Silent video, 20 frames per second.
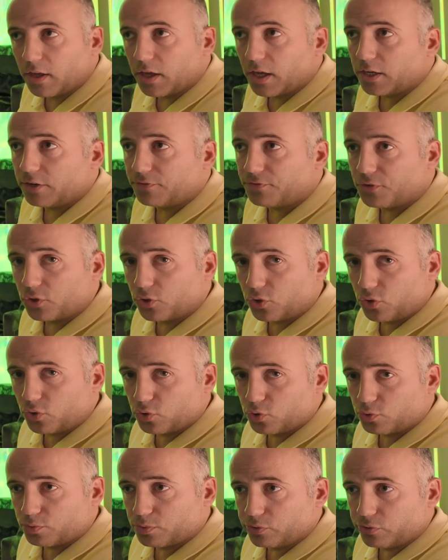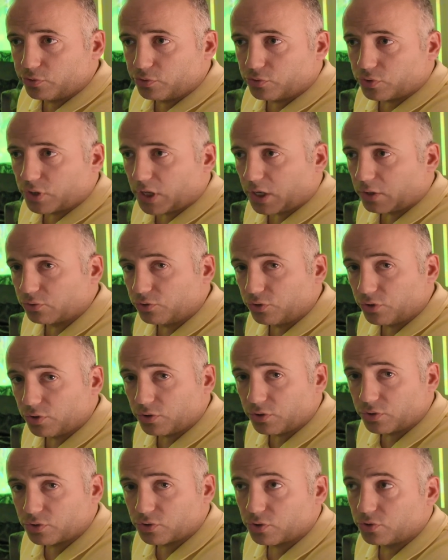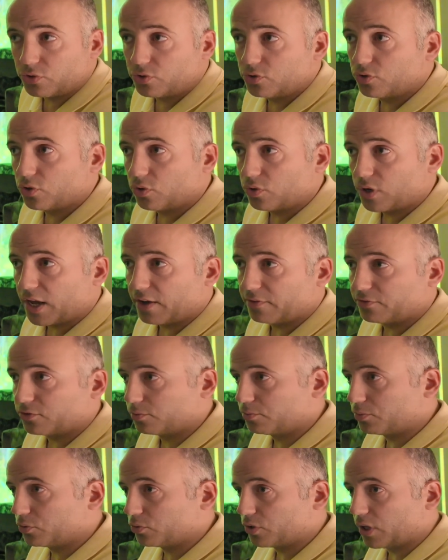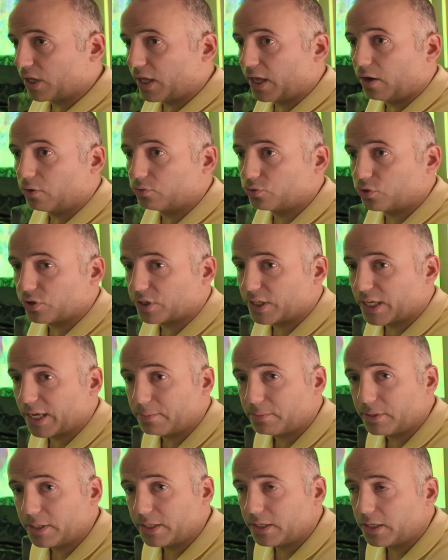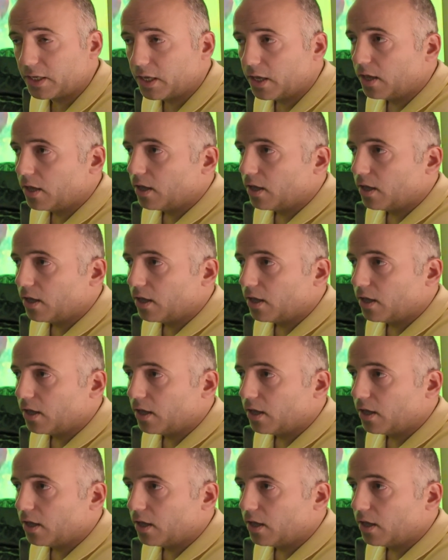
And if you use Bluetooth audio, so you don't have to put audio cabling,